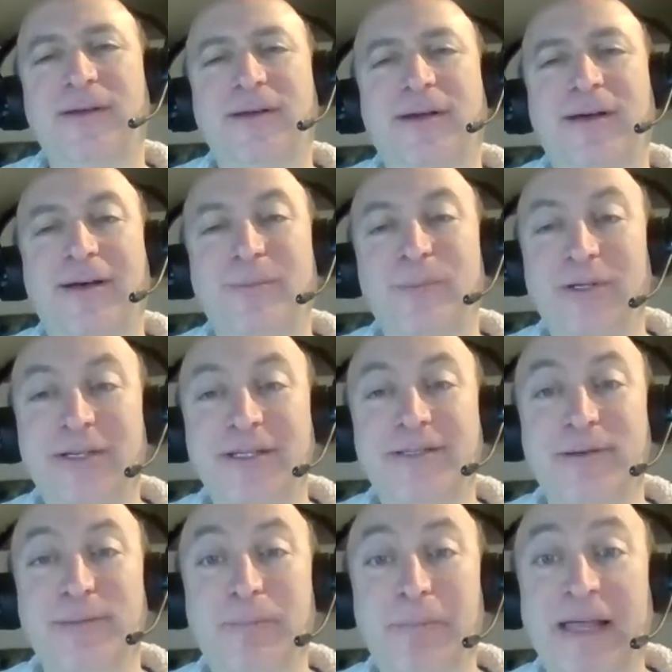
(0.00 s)
Amba needs
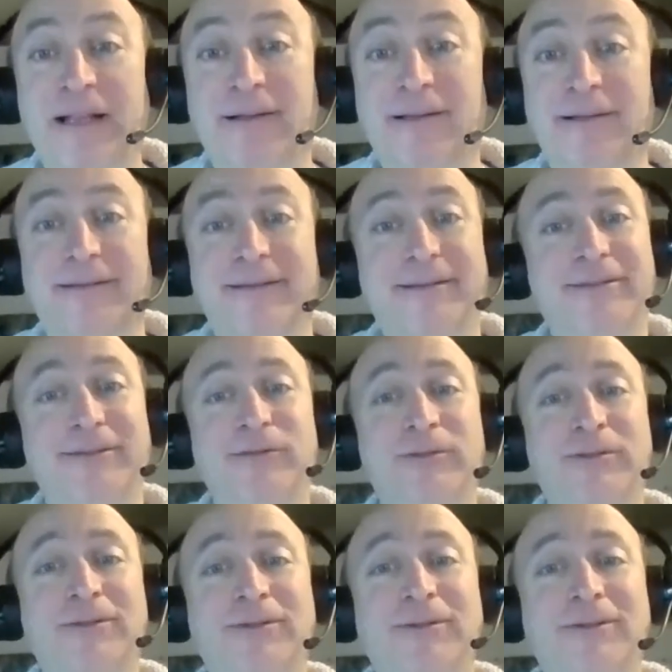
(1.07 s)
a bell.
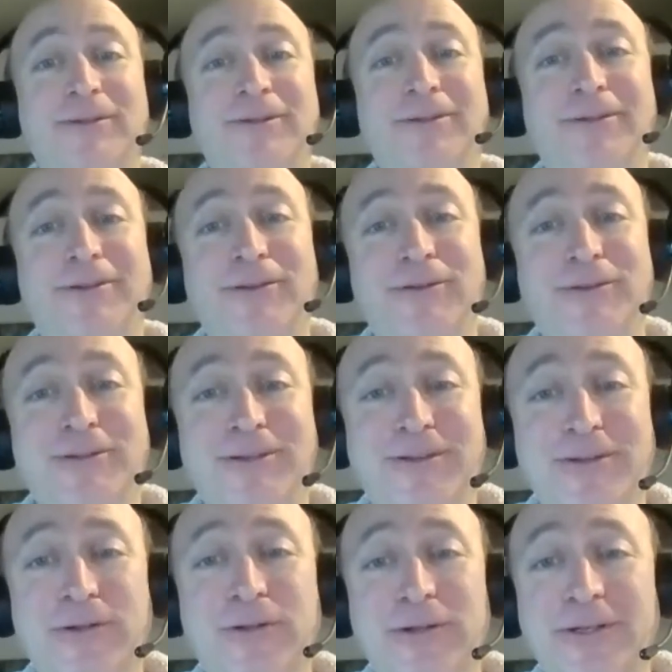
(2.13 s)
You need a
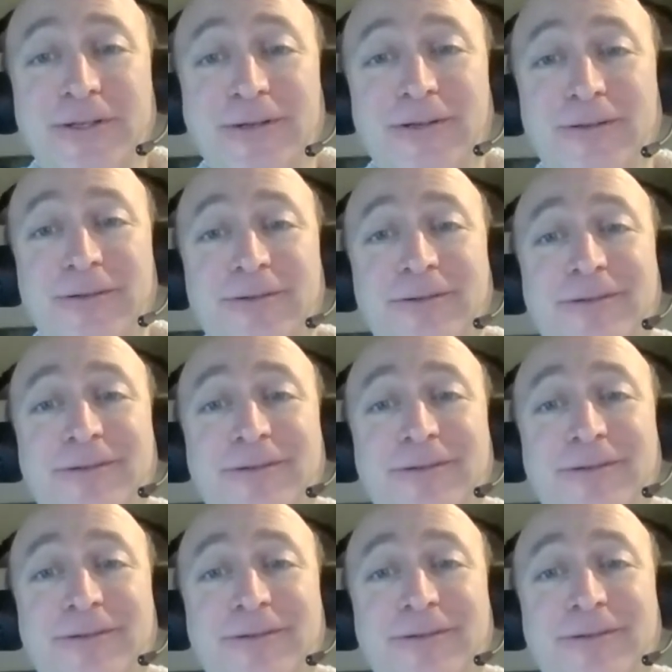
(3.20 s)
clear,